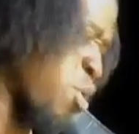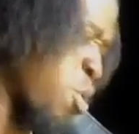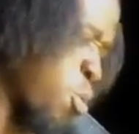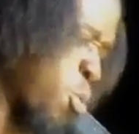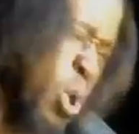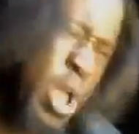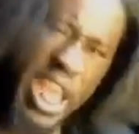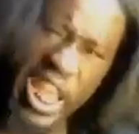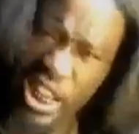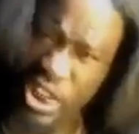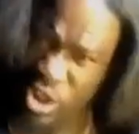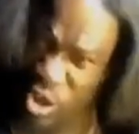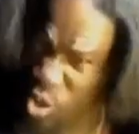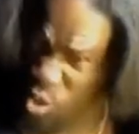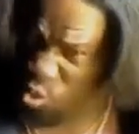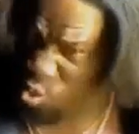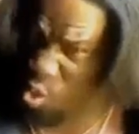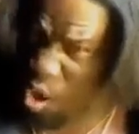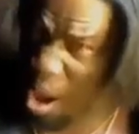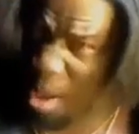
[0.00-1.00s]
Pro and
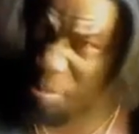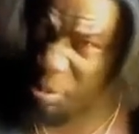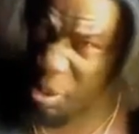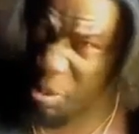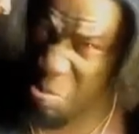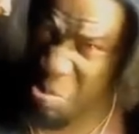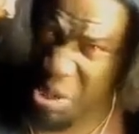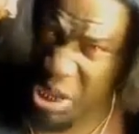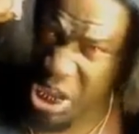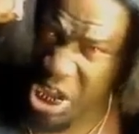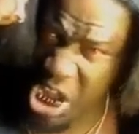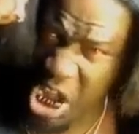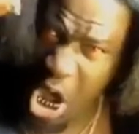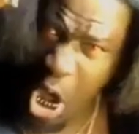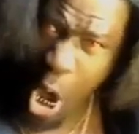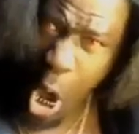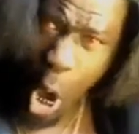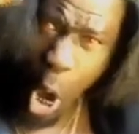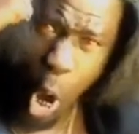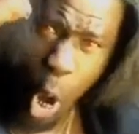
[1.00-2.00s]
dropped me
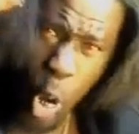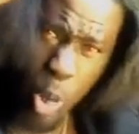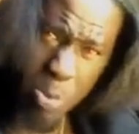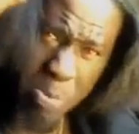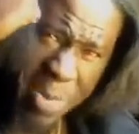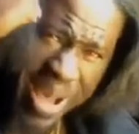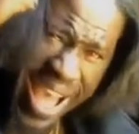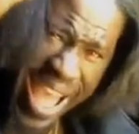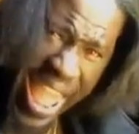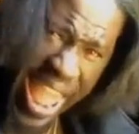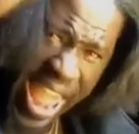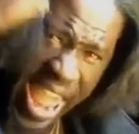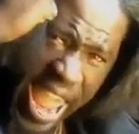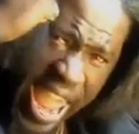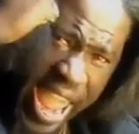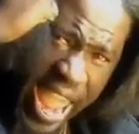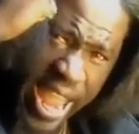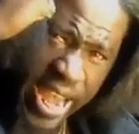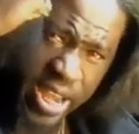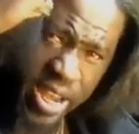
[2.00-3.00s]
on my
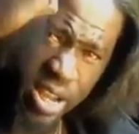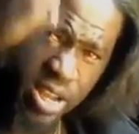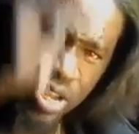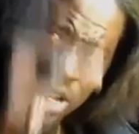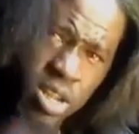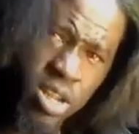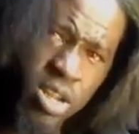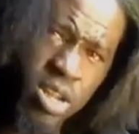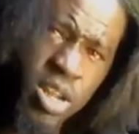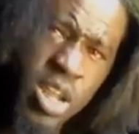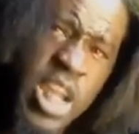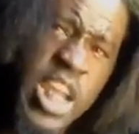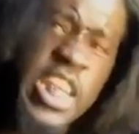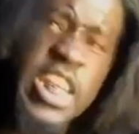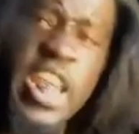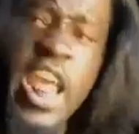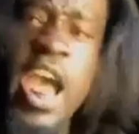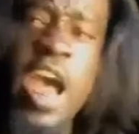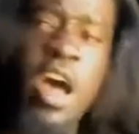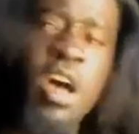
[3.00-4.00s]
head.
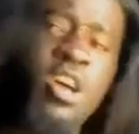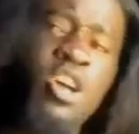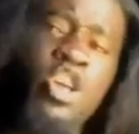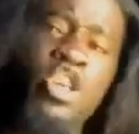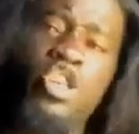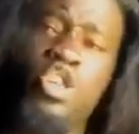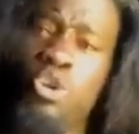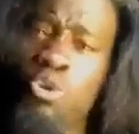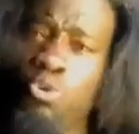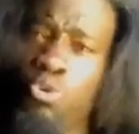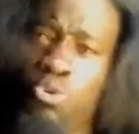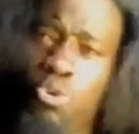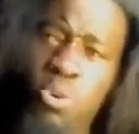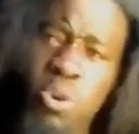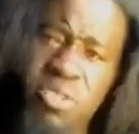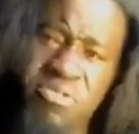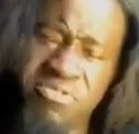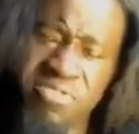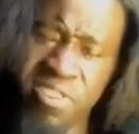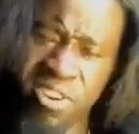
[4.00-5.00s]
Now, June
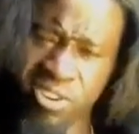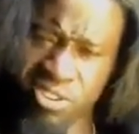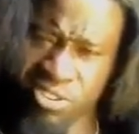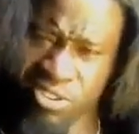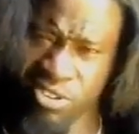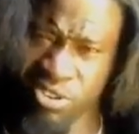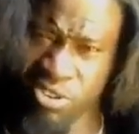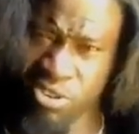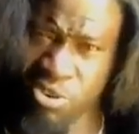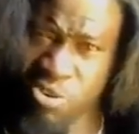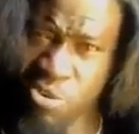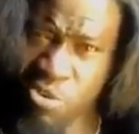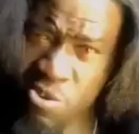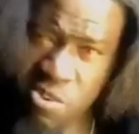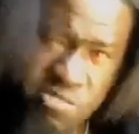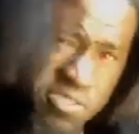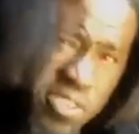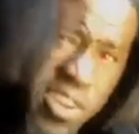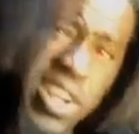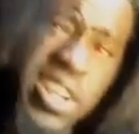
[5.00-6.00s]
21st,
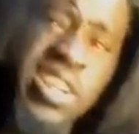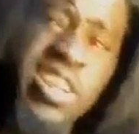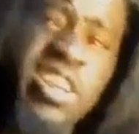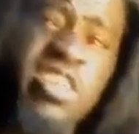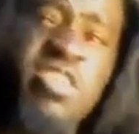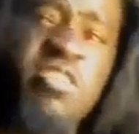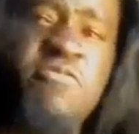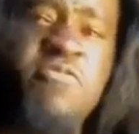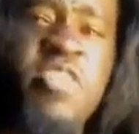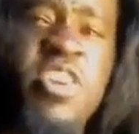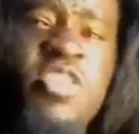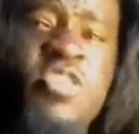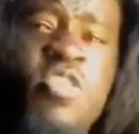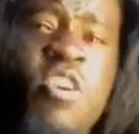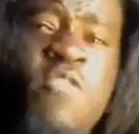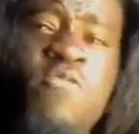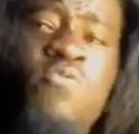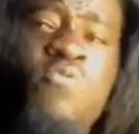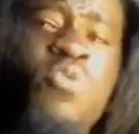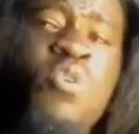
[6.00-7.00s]
we finally get to face
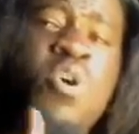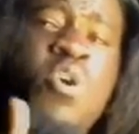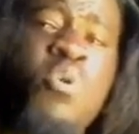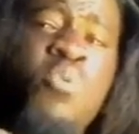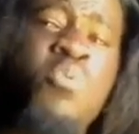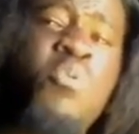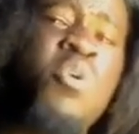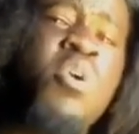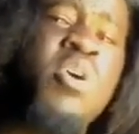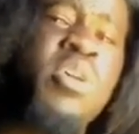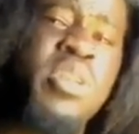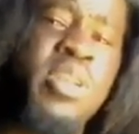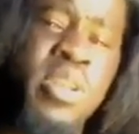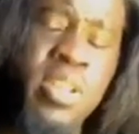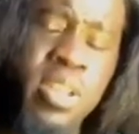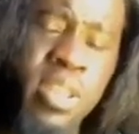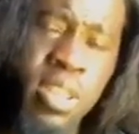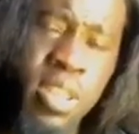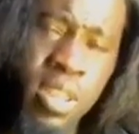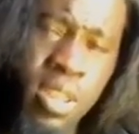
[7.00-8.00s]
off one-on-one
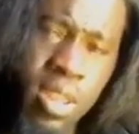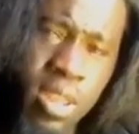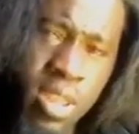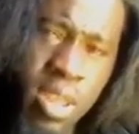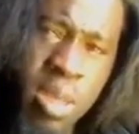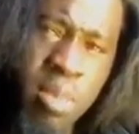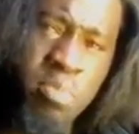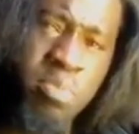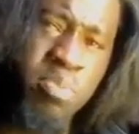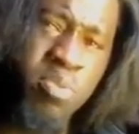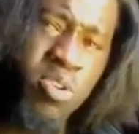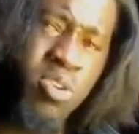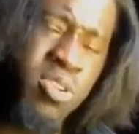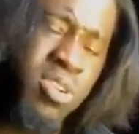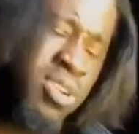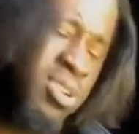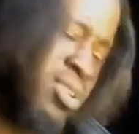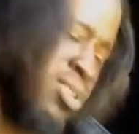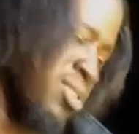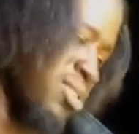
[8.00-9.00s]
in
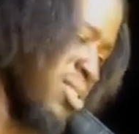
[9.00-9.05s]
Brooklyn.